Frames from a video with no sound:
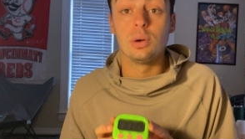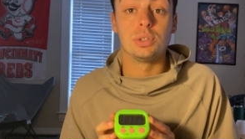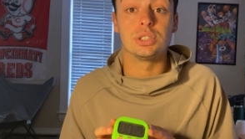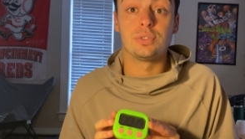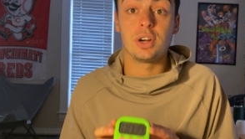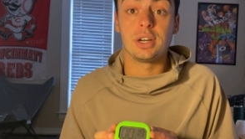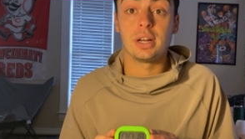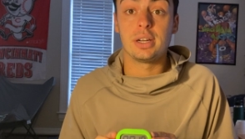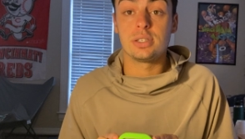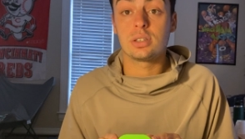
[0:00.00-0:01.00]
which is very
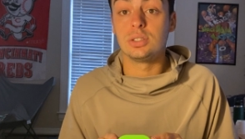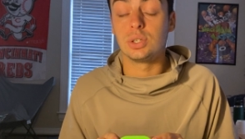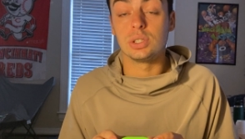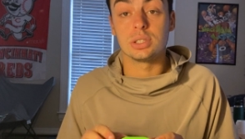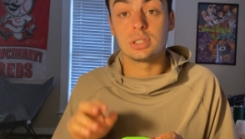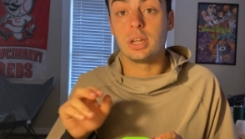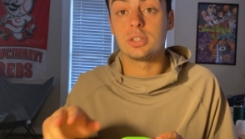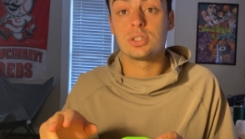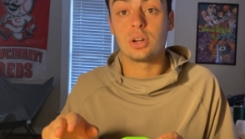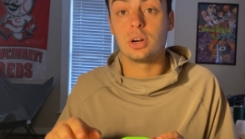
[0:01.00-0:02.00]
nice because you can just
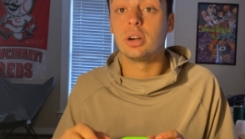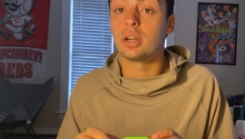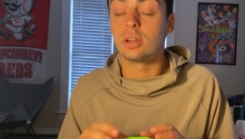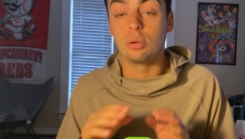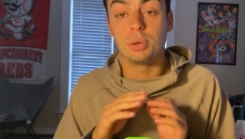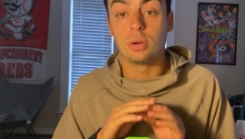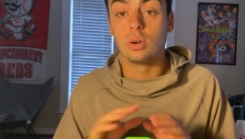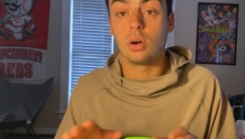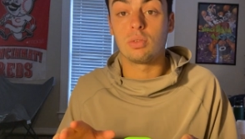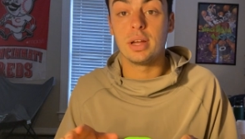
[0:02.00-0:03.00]
hit start and it'll be
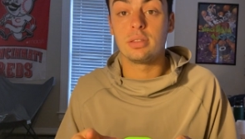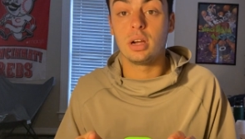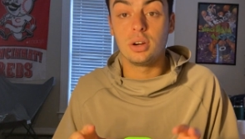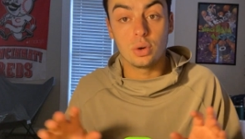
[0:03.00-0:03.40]
right there.